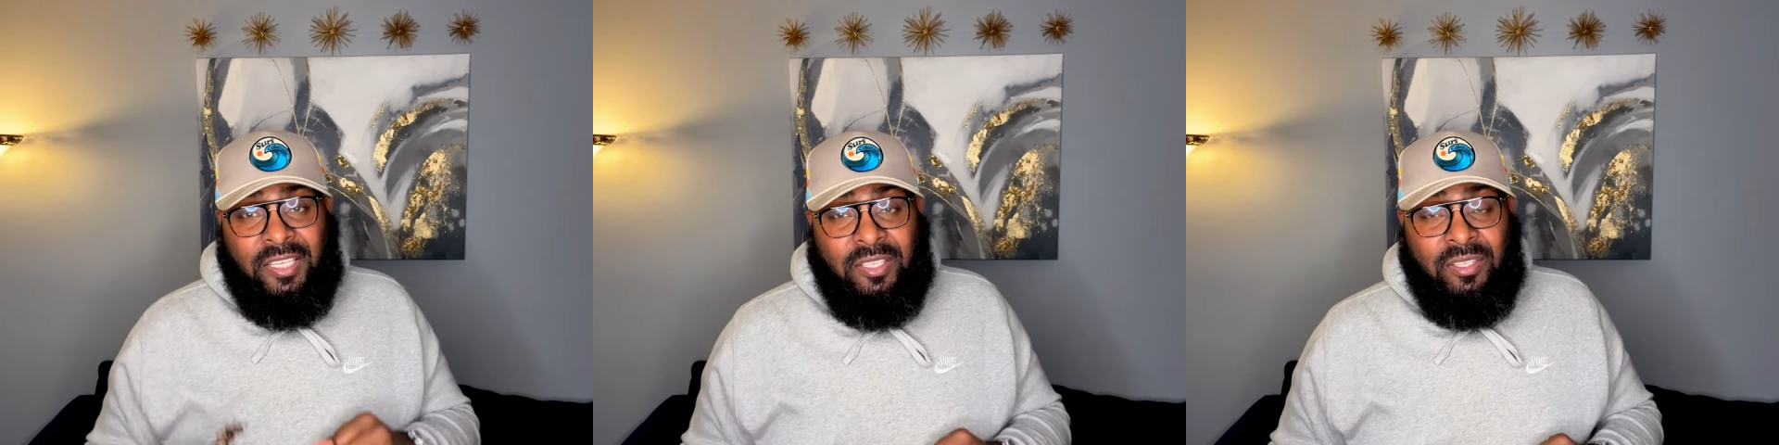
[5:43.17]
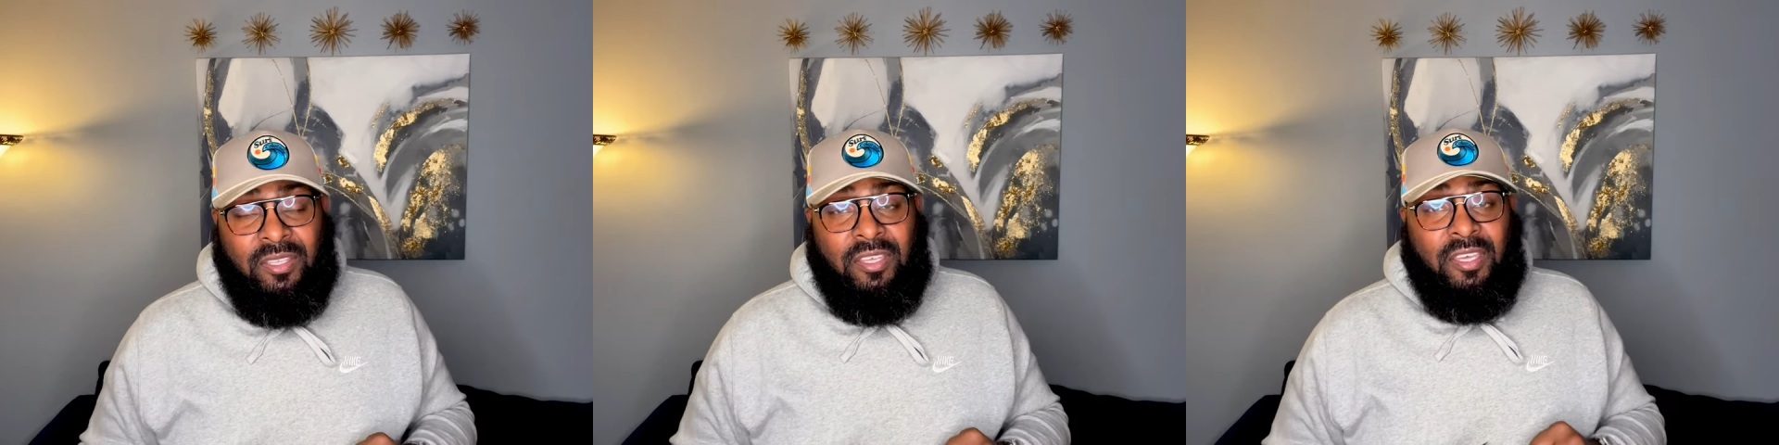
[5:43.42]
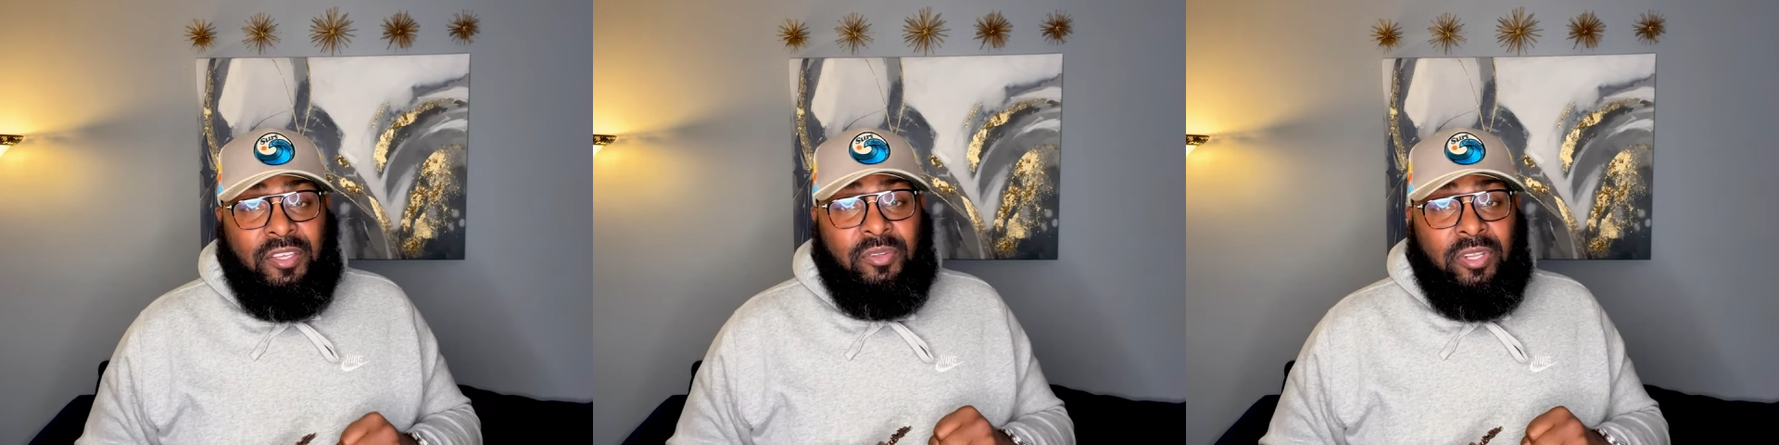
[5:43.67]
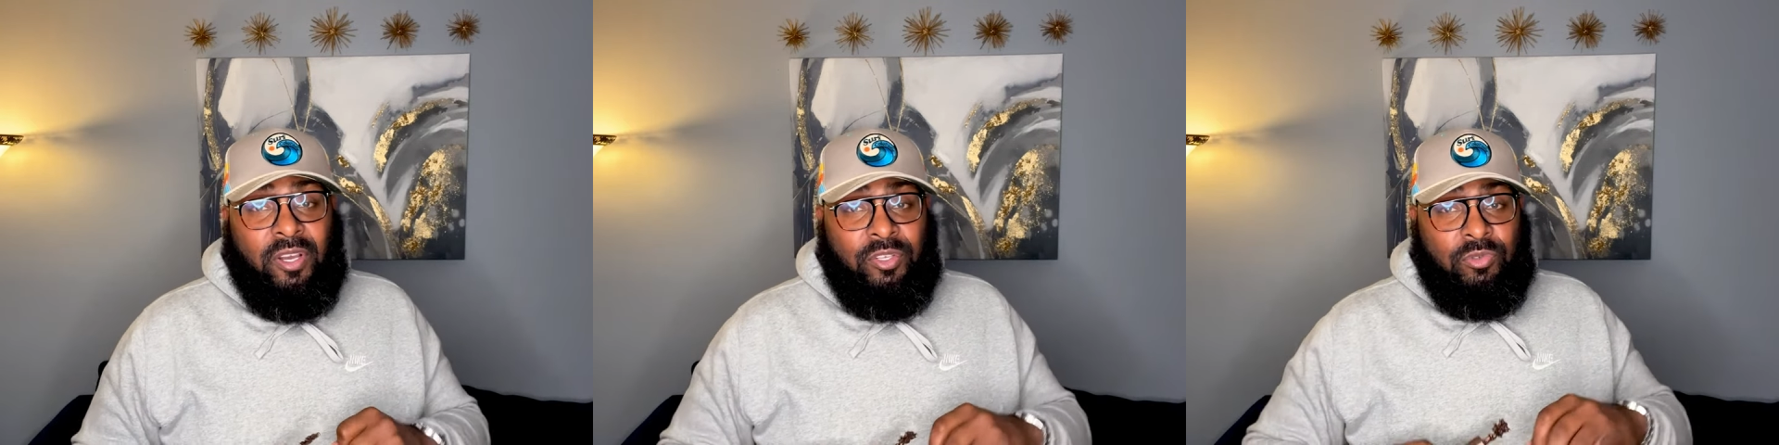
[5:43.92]
You
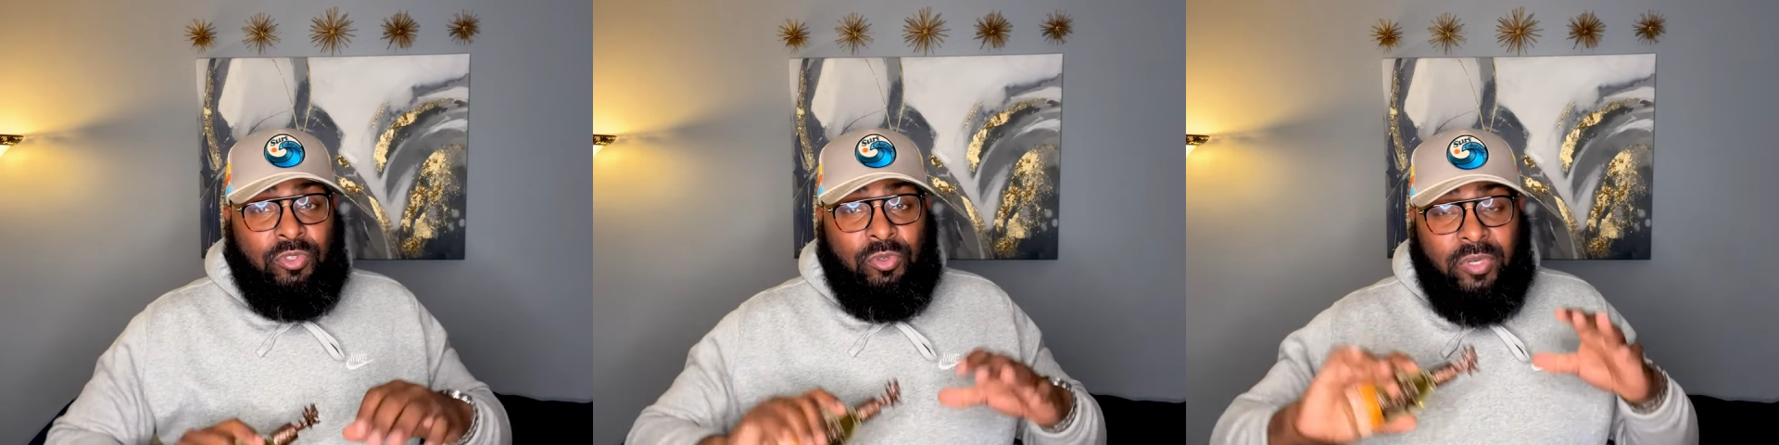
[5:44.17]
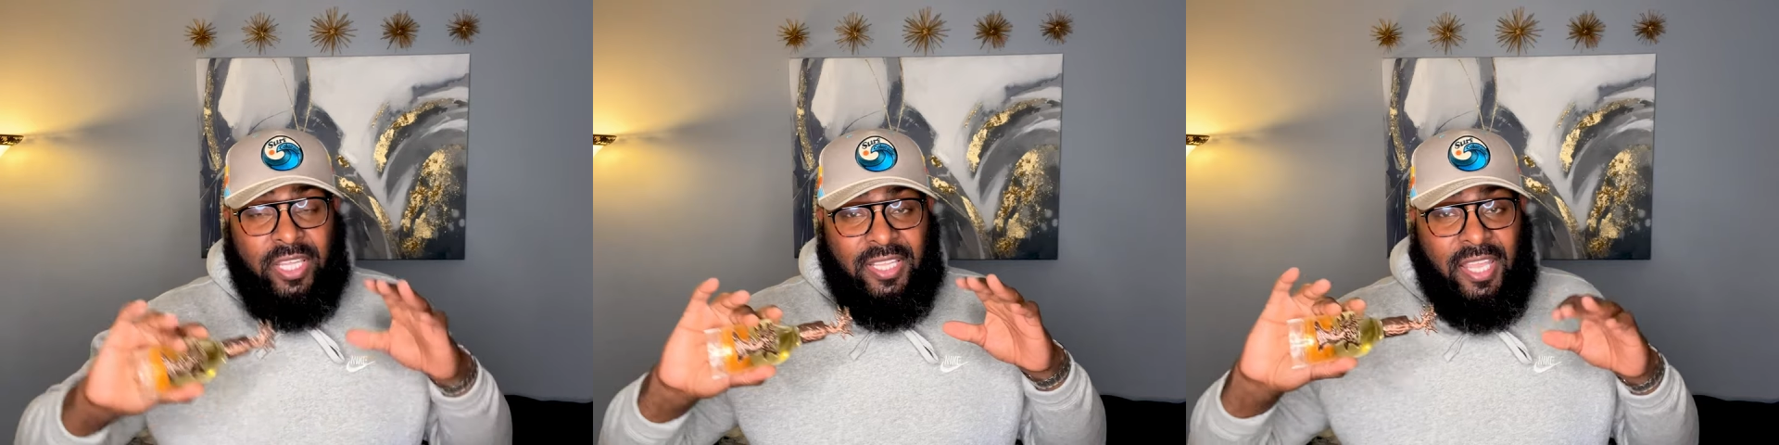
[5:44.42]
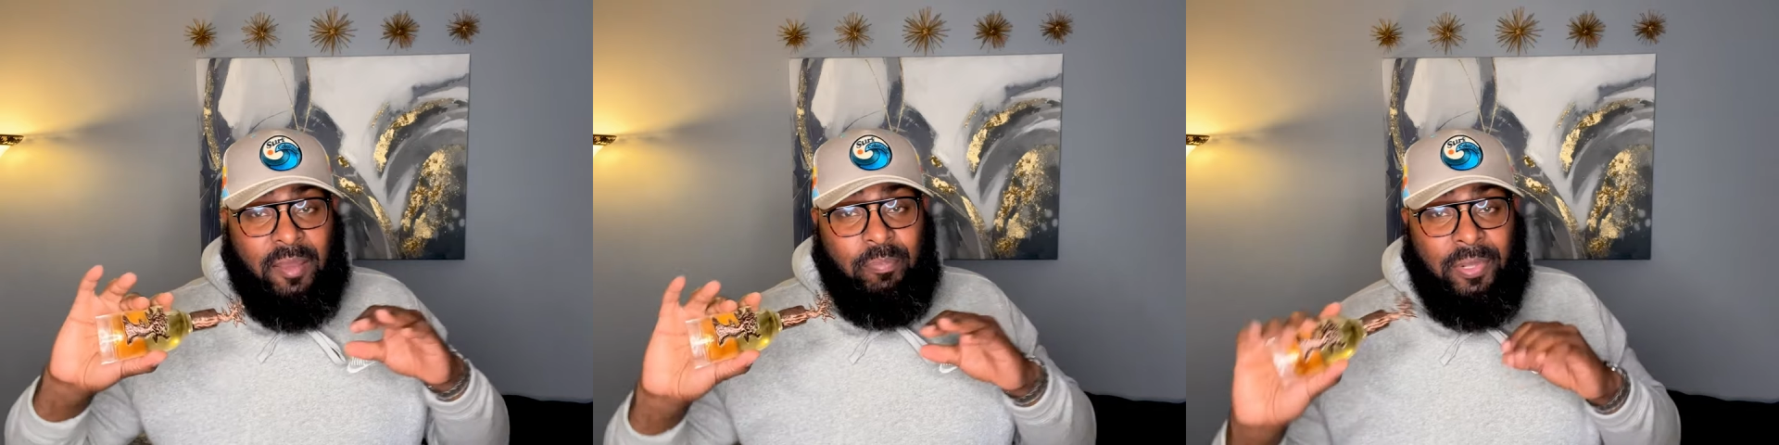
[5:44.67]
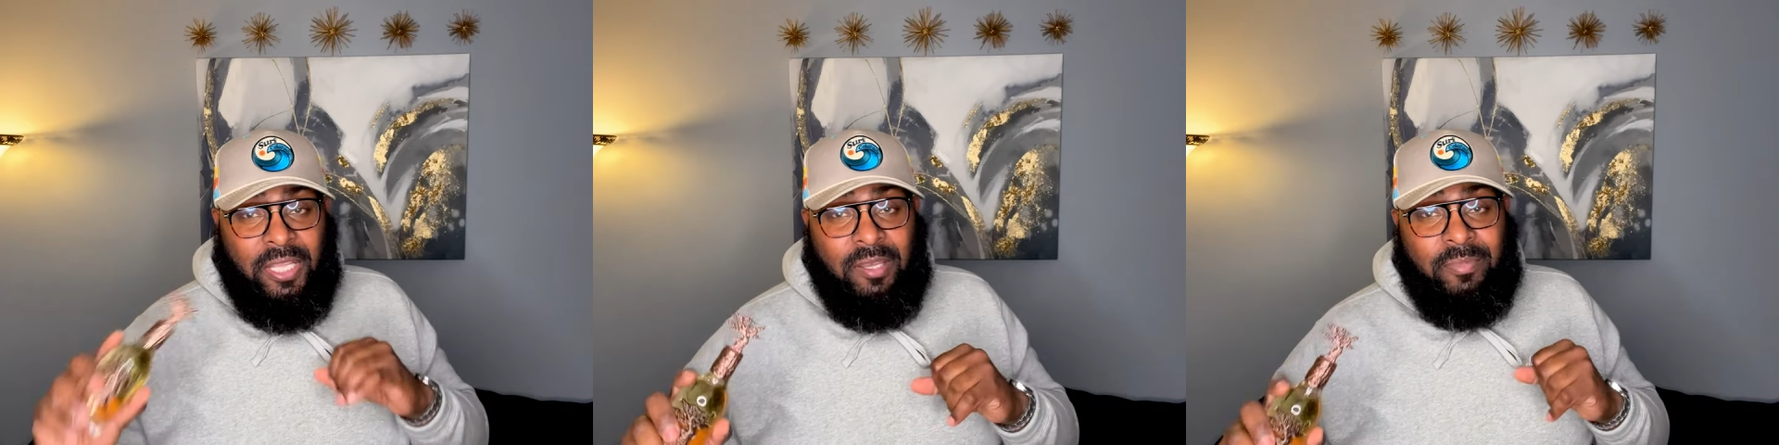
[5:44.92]
know, you do get
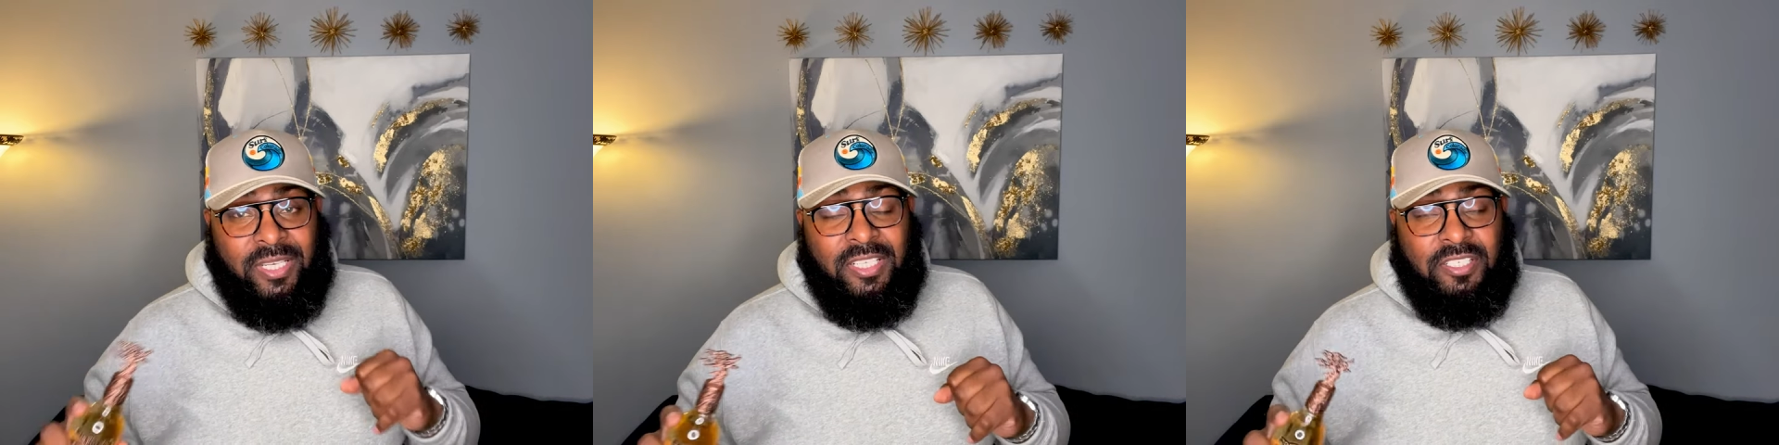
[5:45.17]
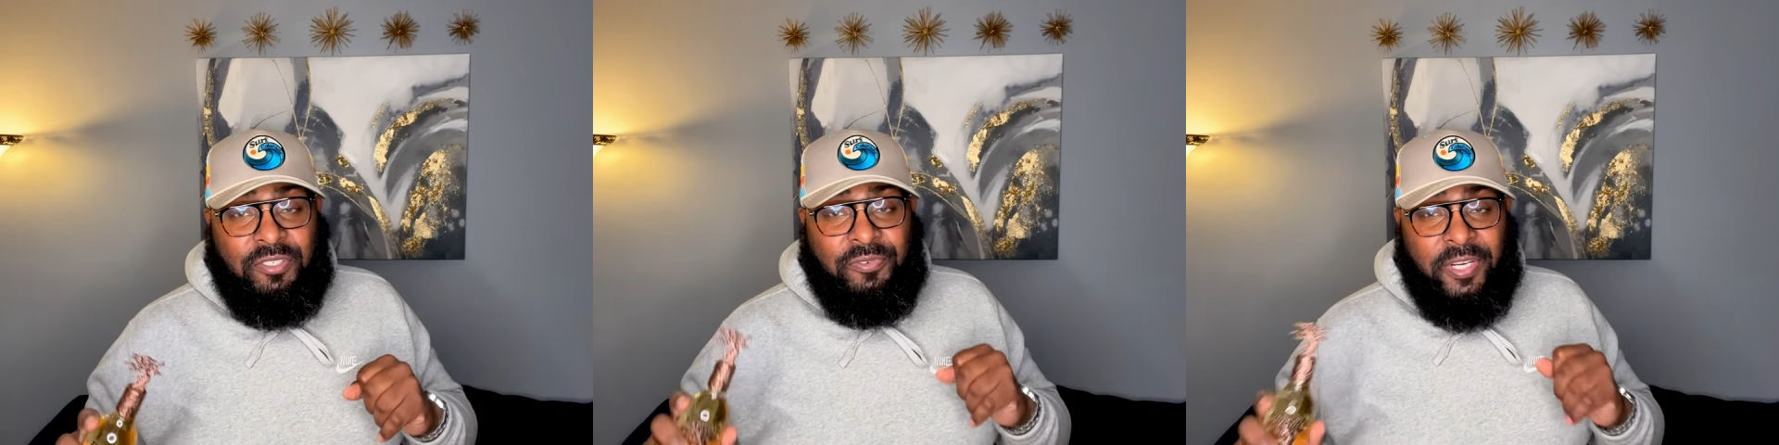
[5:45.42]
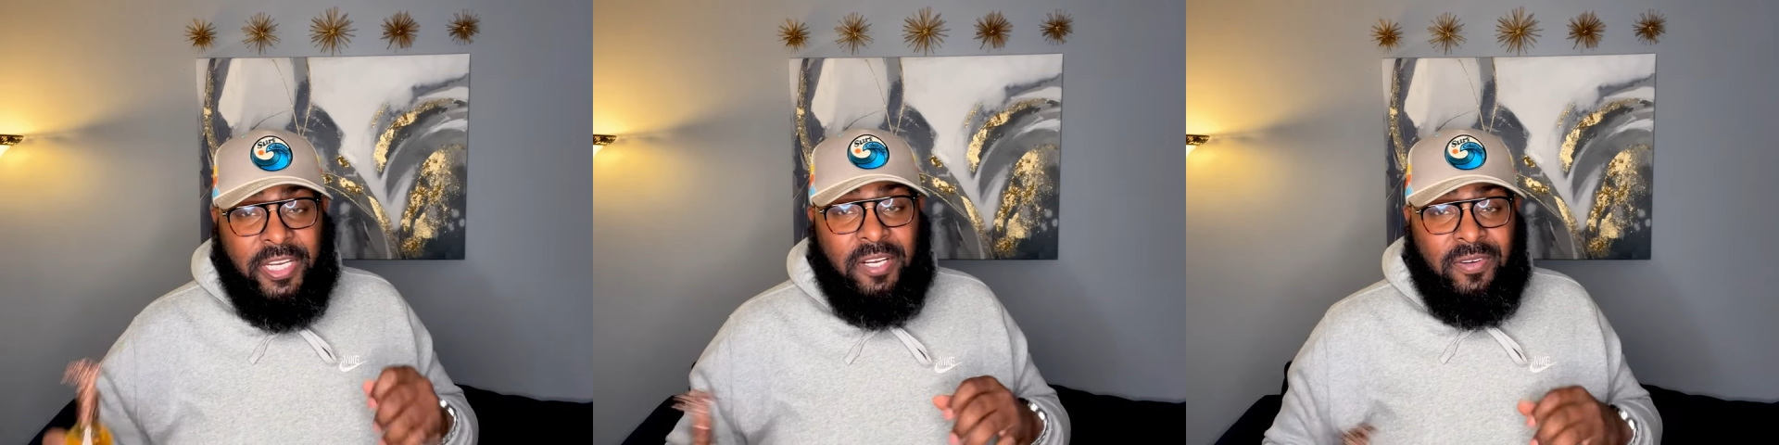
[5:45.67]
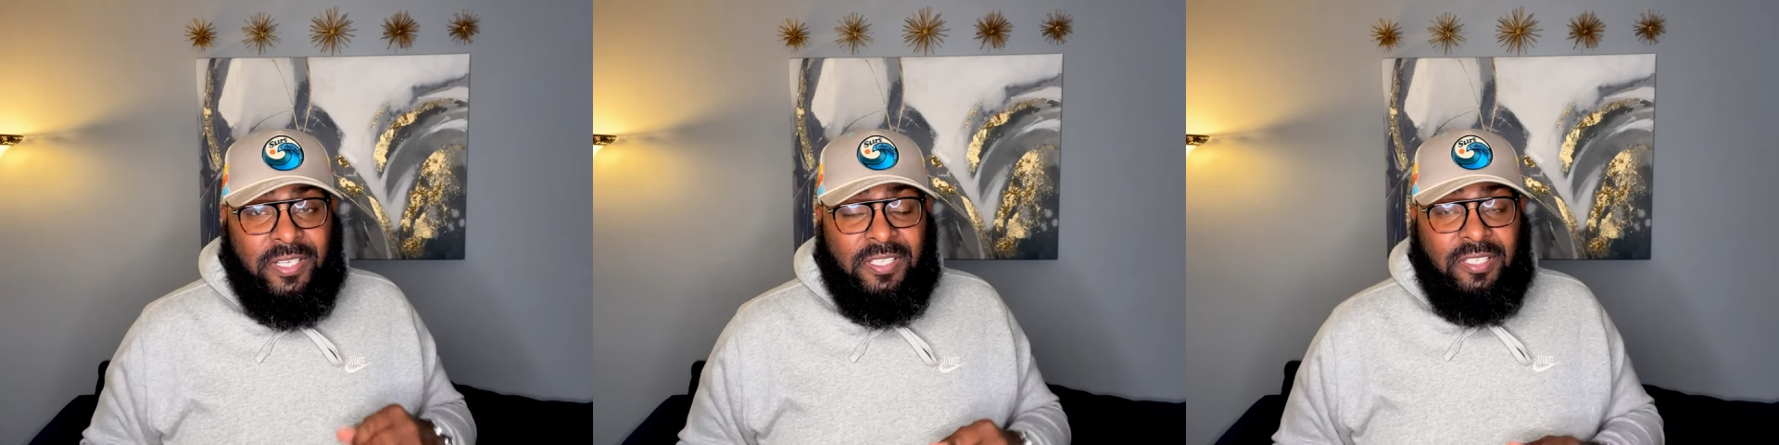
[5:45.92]
that plum in this
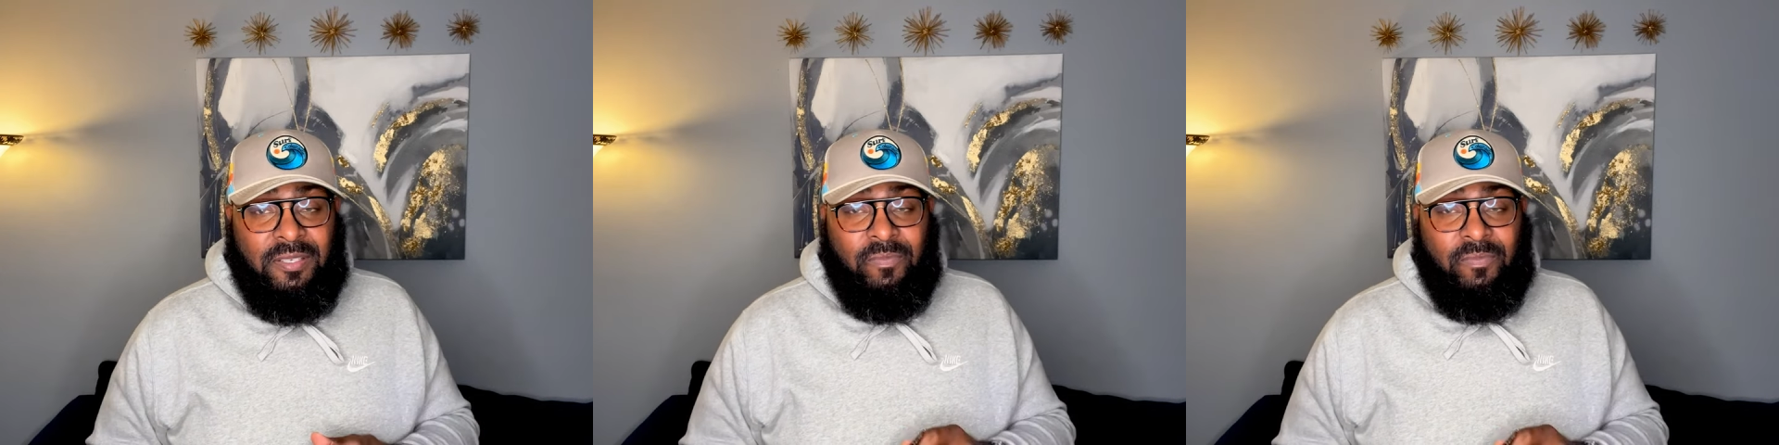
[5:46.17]
fragrance